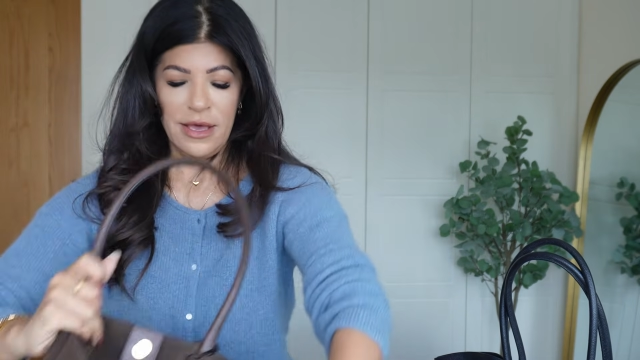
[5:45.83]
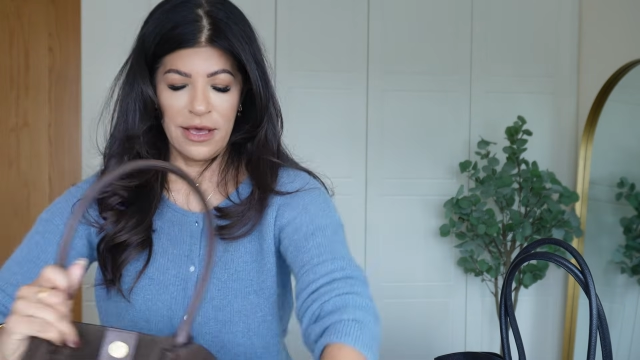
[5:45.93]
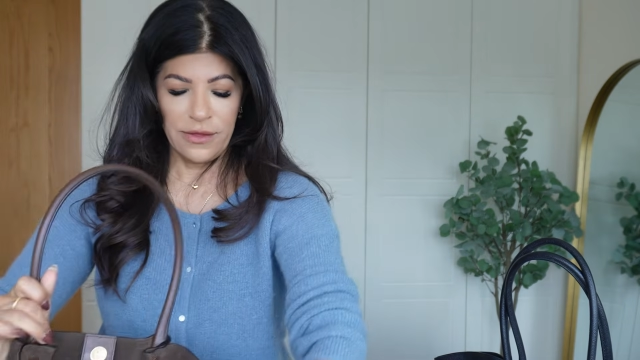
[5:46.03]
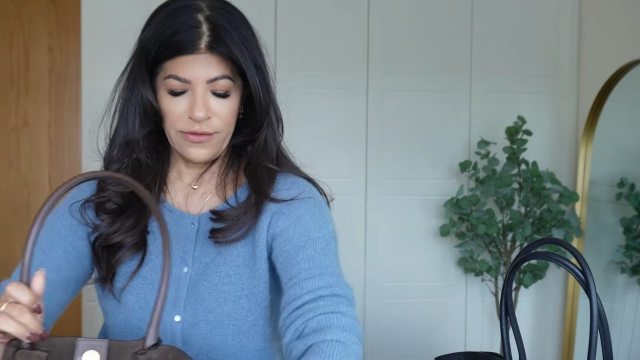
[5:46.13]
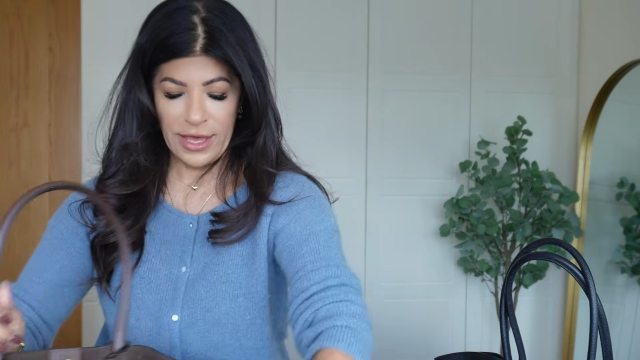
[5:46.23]

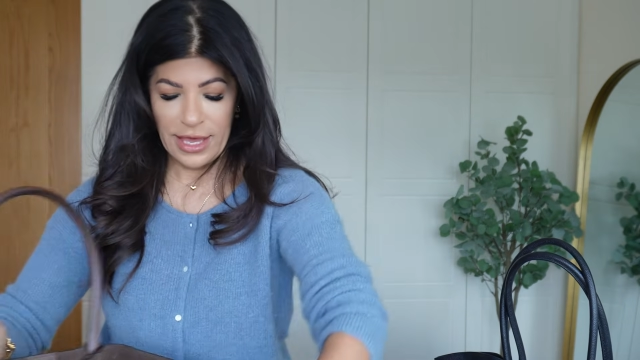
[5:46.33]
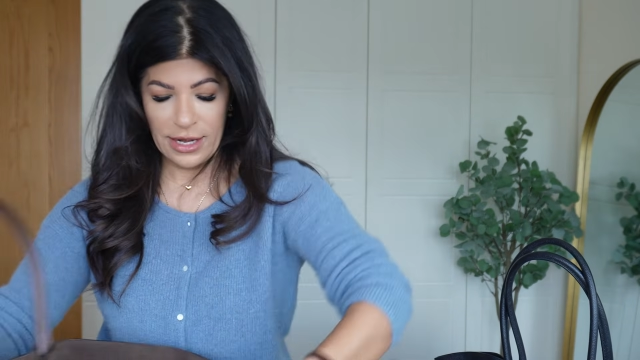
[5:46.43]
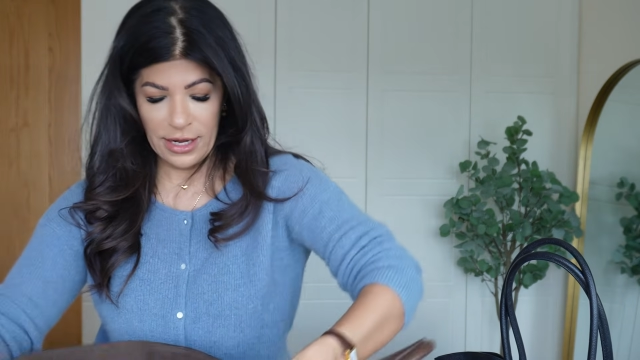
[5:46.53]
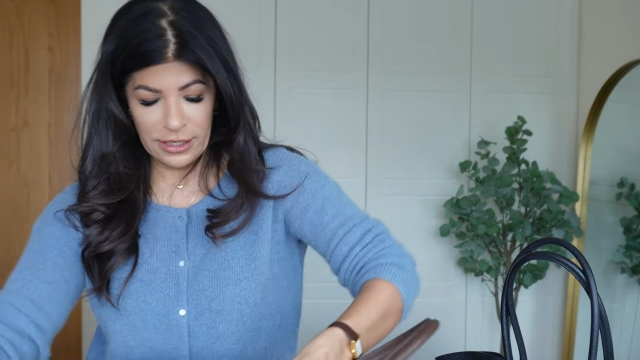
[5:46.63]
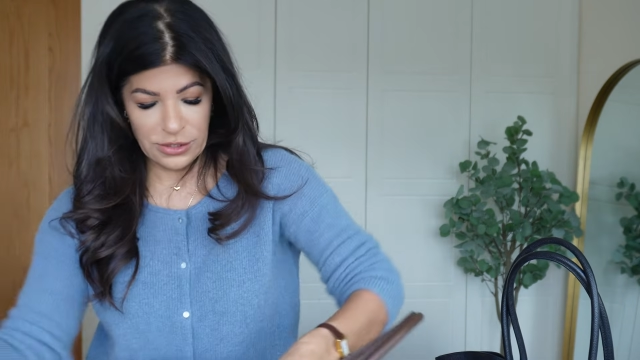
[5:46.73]
And
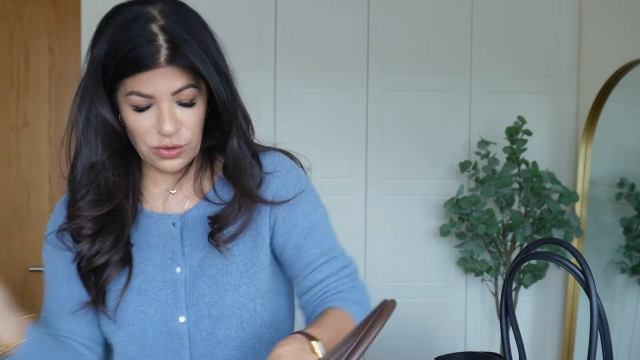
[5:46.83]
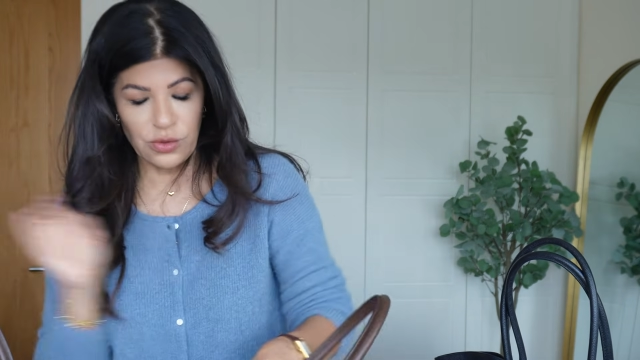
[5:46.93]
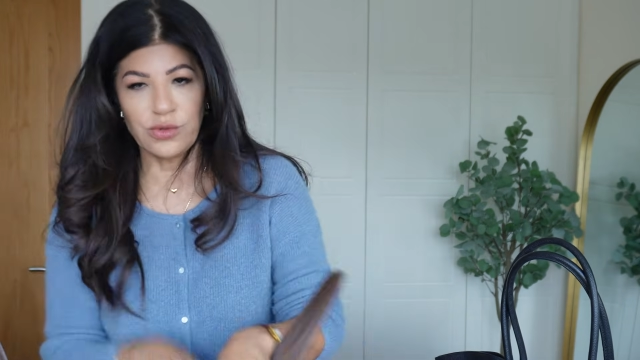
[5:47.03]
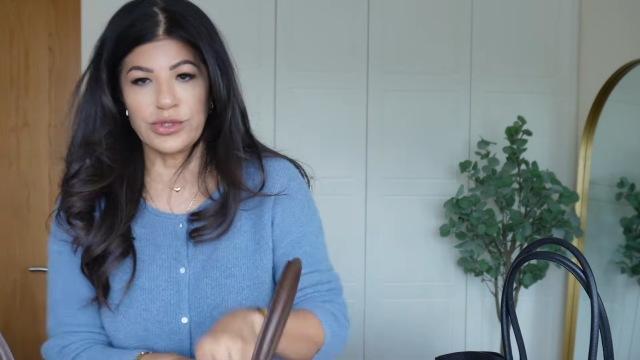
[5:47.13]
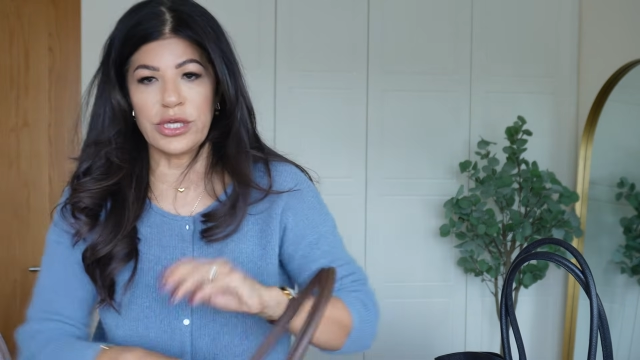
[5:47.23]
then it's
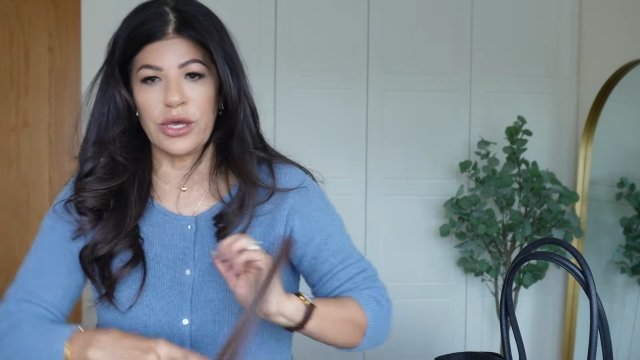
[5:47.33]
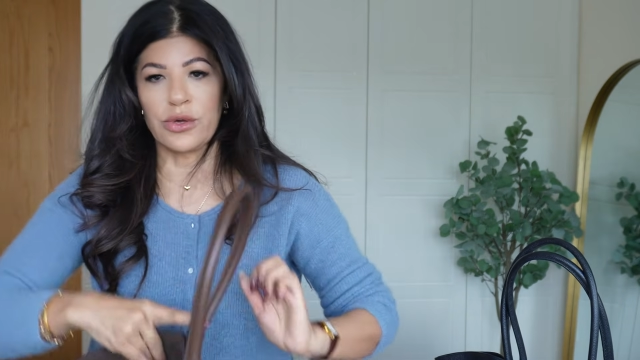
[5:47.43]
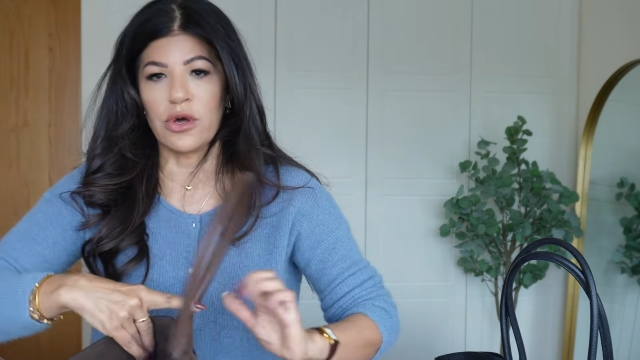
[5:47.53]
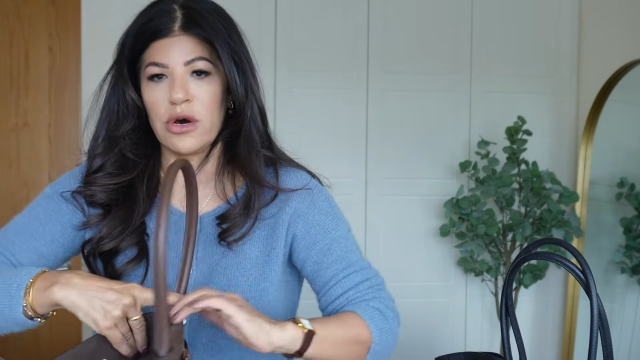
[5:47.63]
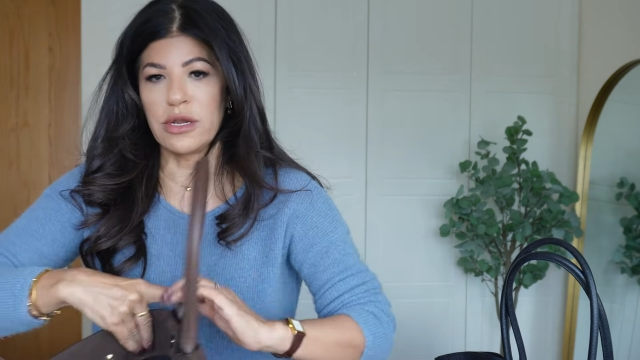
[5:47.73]
also
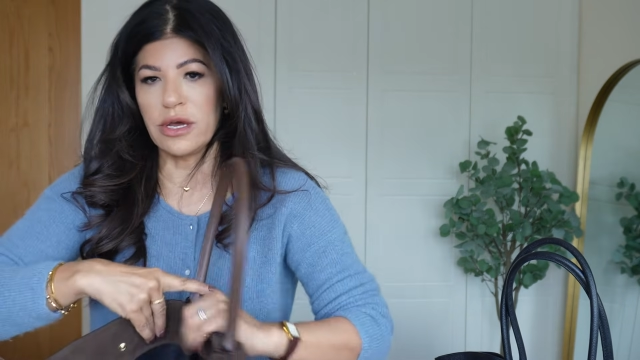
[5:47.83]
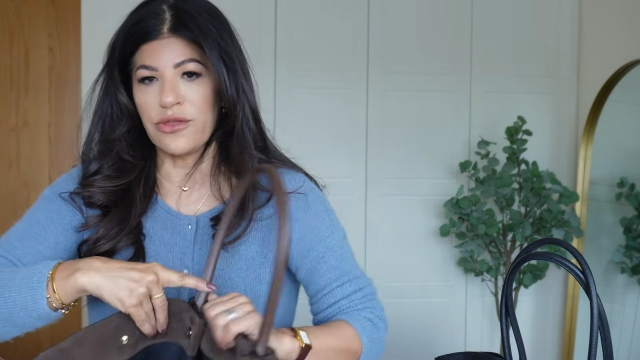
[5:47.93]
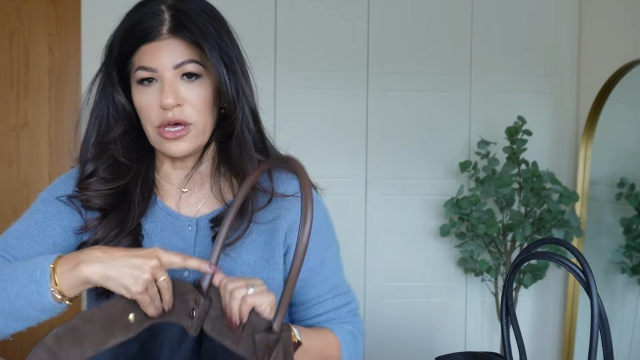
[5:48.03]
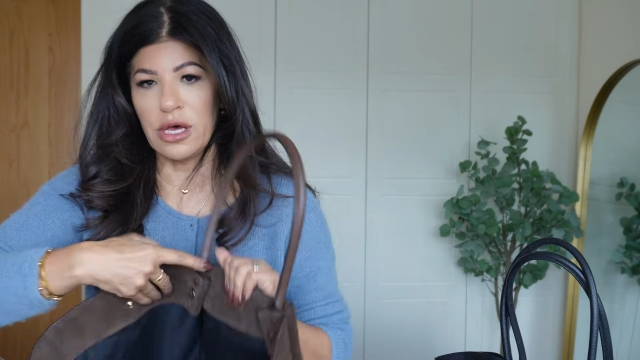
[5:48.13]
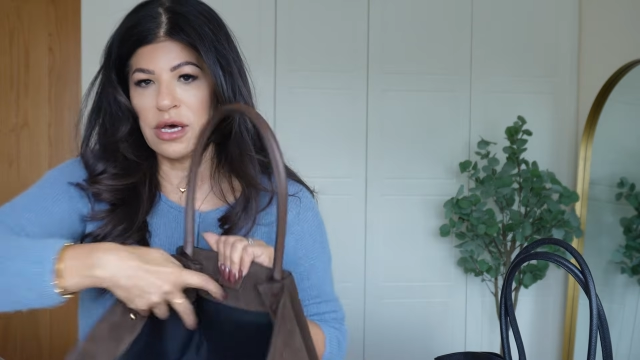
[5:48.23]
got
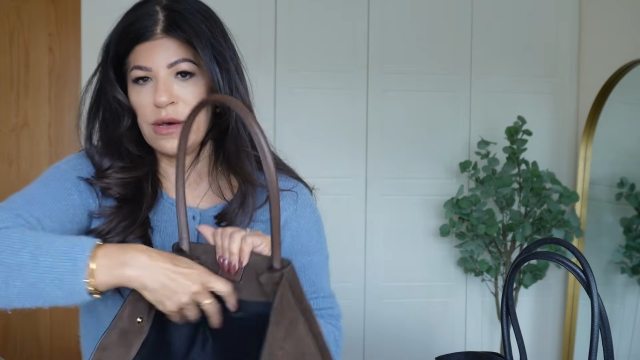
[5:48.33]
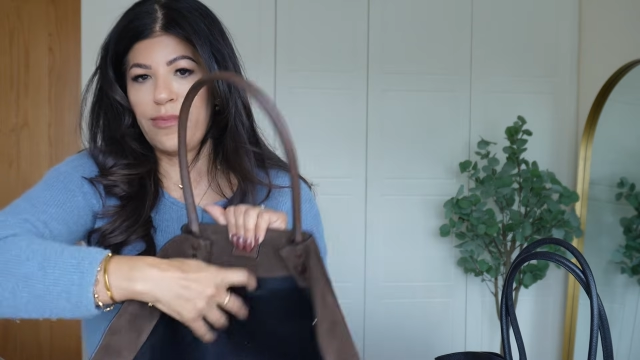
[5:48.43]
another